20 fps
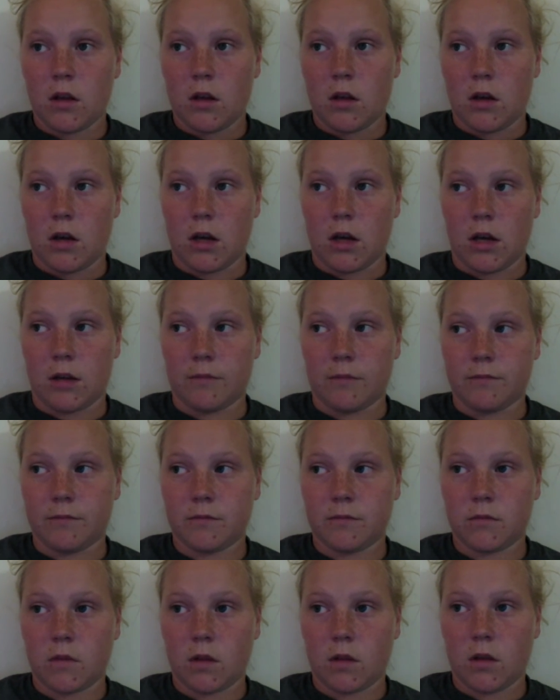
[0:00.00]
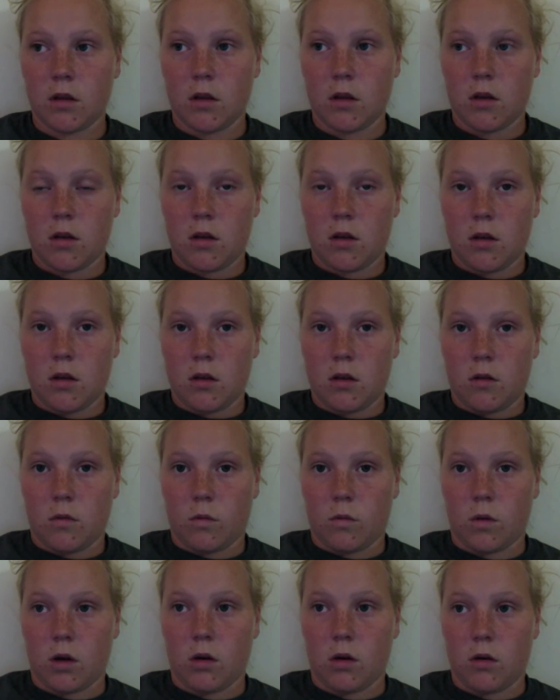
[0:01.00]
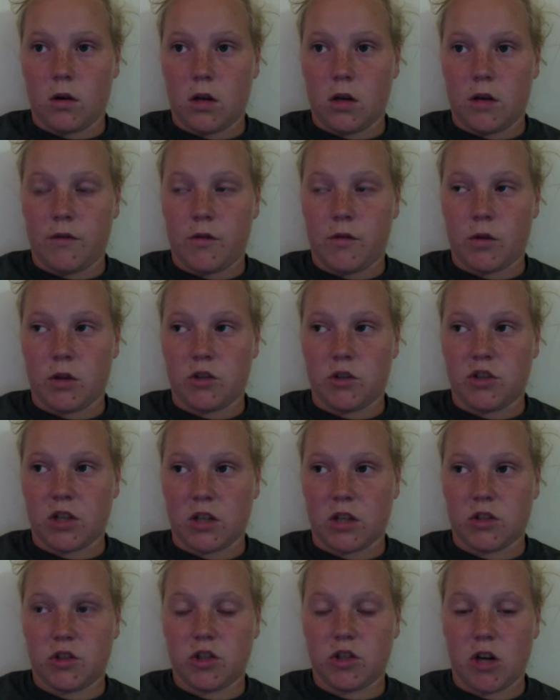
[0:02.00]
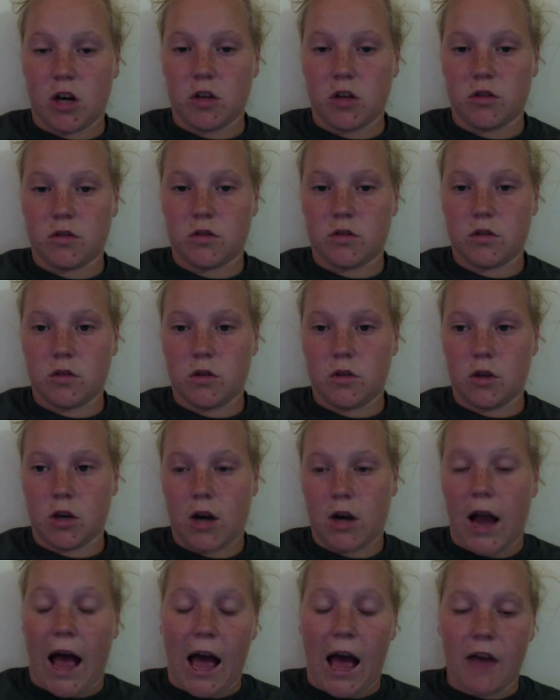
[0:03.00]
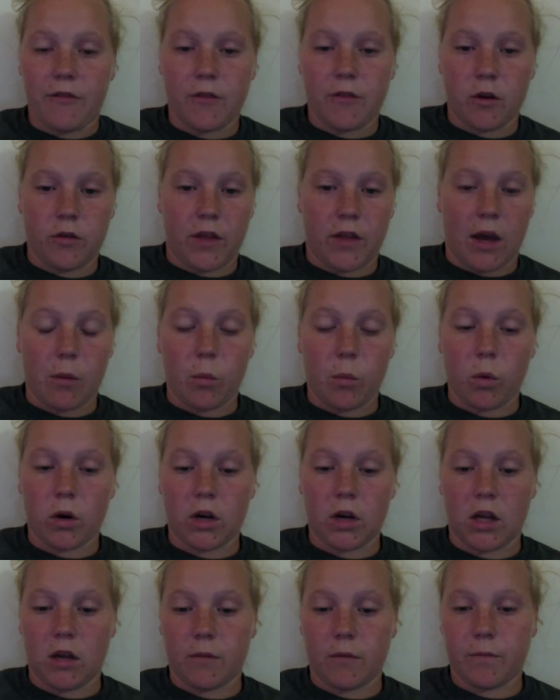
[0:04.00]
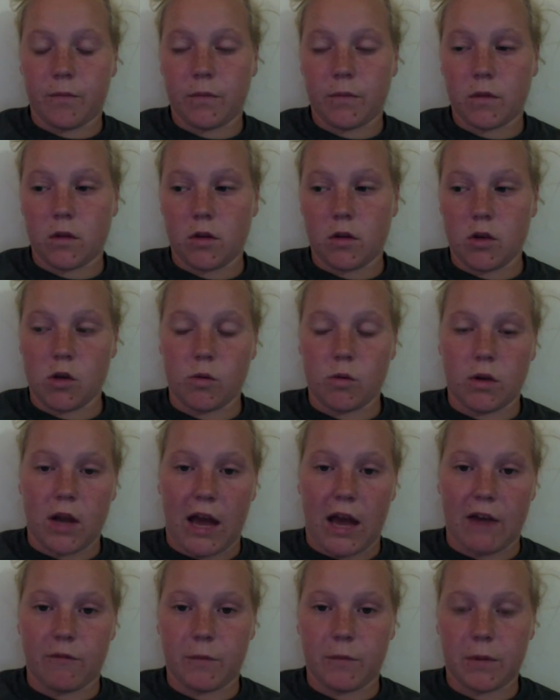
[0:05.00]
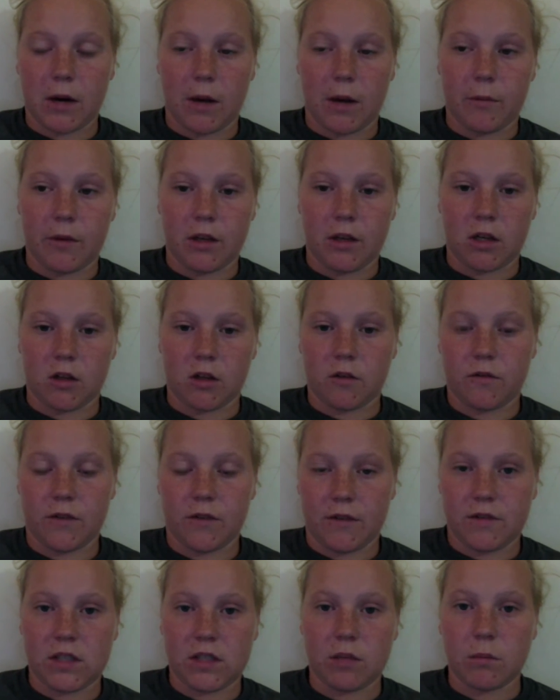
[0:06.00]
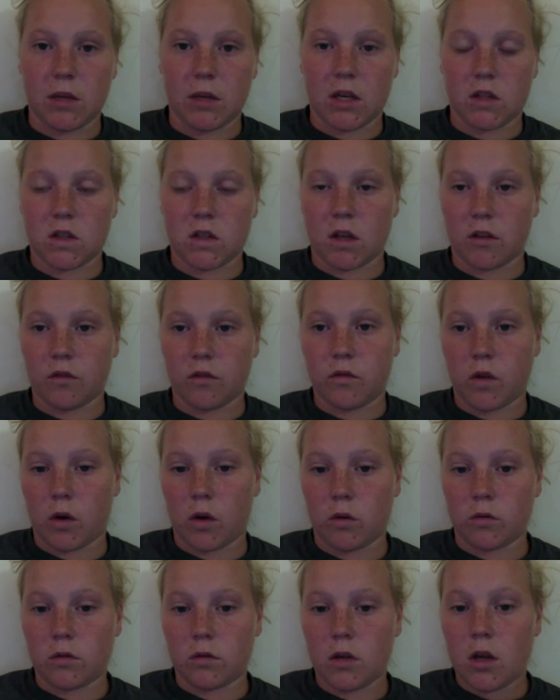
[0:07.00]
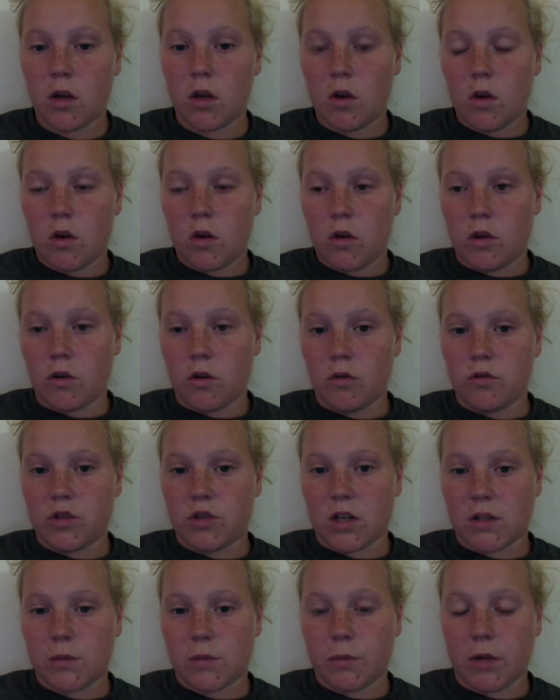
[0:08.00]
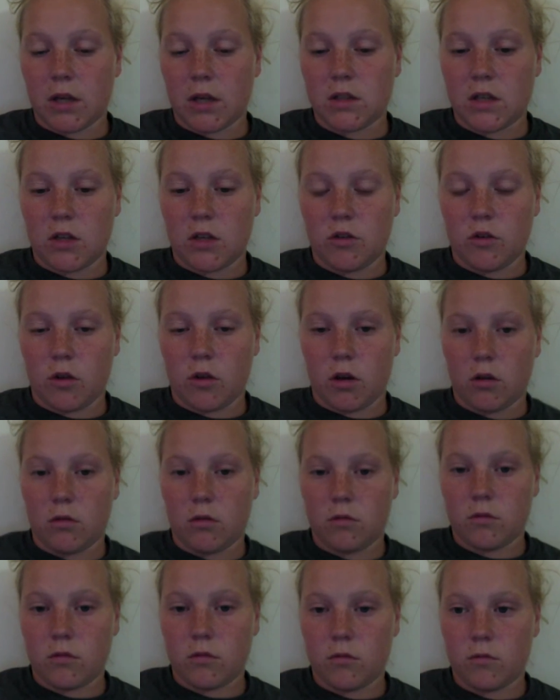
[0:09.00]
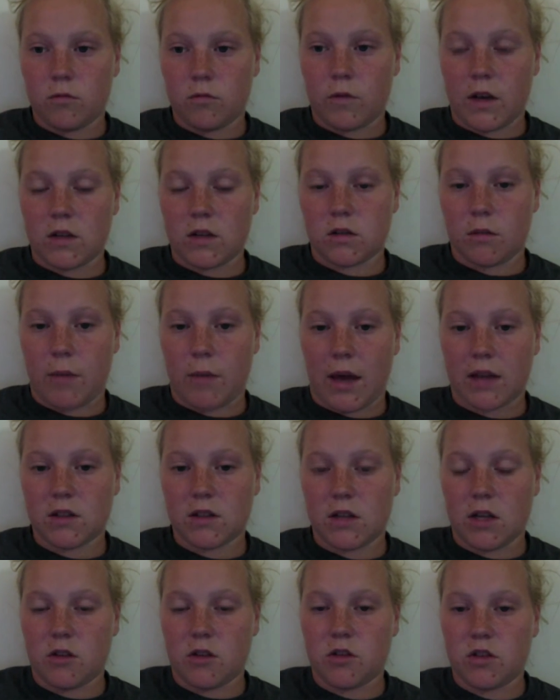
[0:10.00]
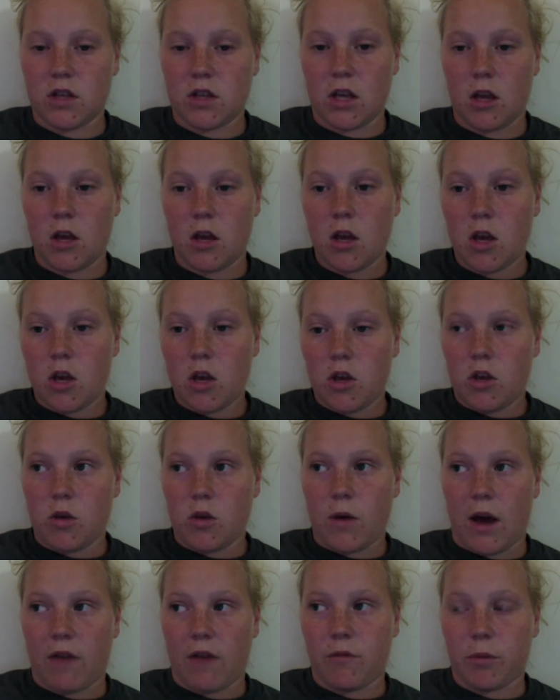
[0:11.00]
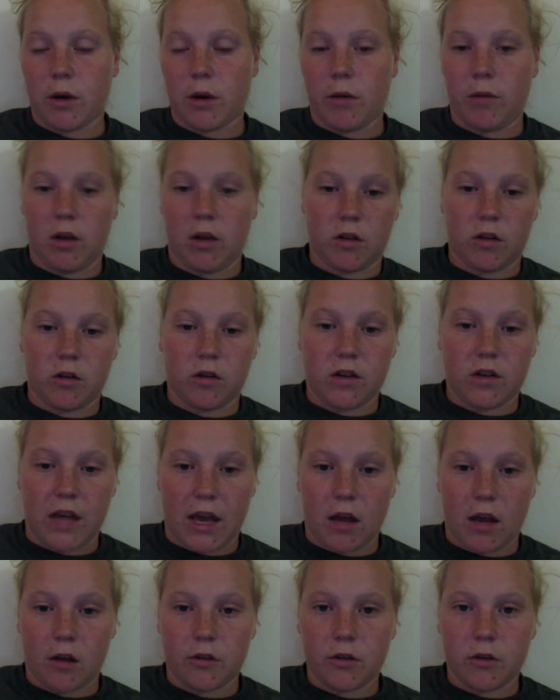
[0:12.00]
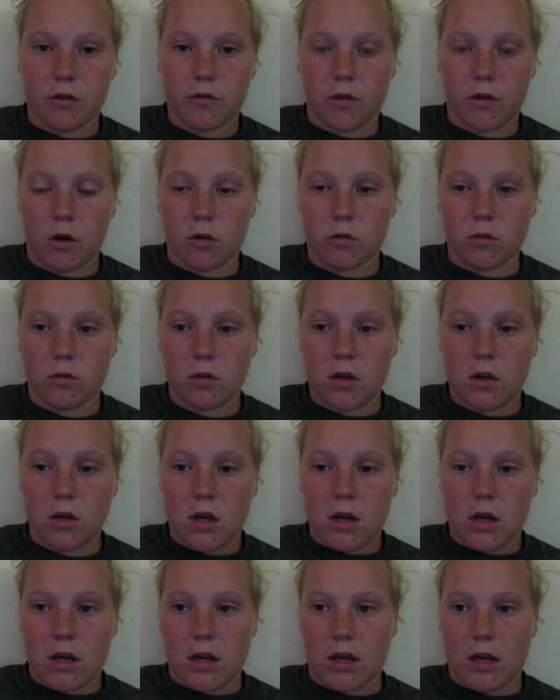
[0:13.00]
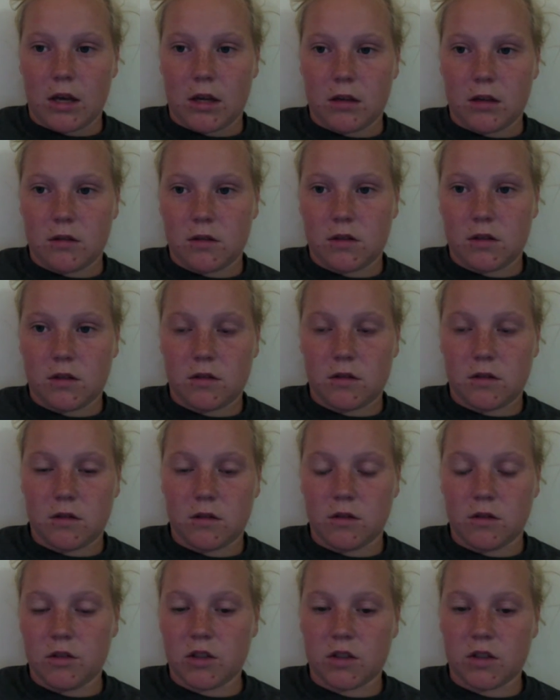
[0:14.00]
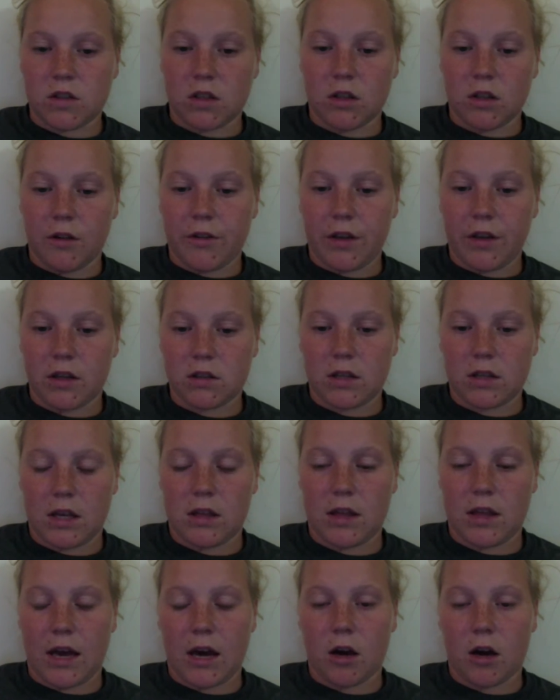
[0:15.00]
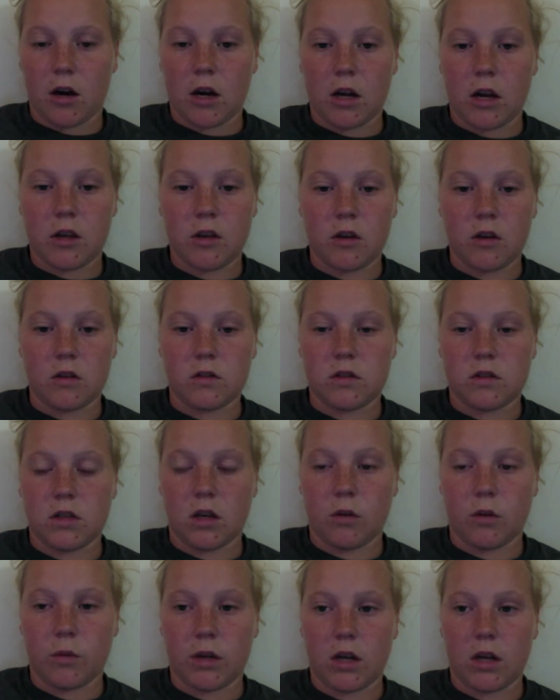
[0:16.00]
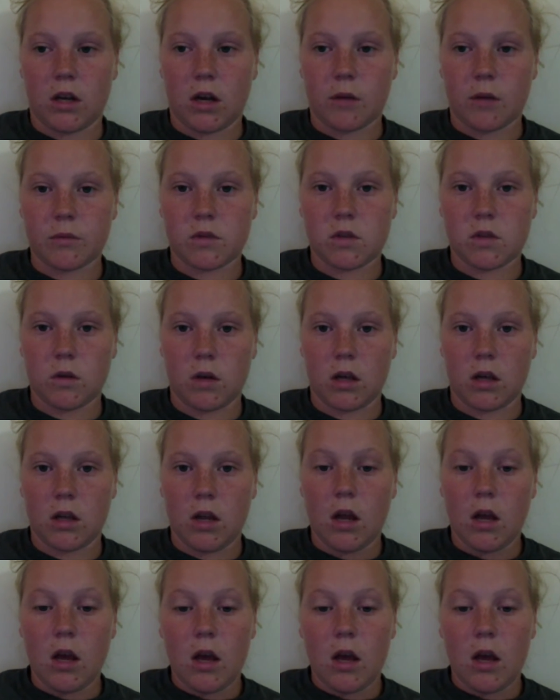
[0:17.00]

Well, if you had just charged your iPhone that morning, you would have probably another 15 minutes on the phone. You just plugged in your Razr Maxx HD, you have probably another day on your phone. Just little things like that are a huge deal when it comes to it.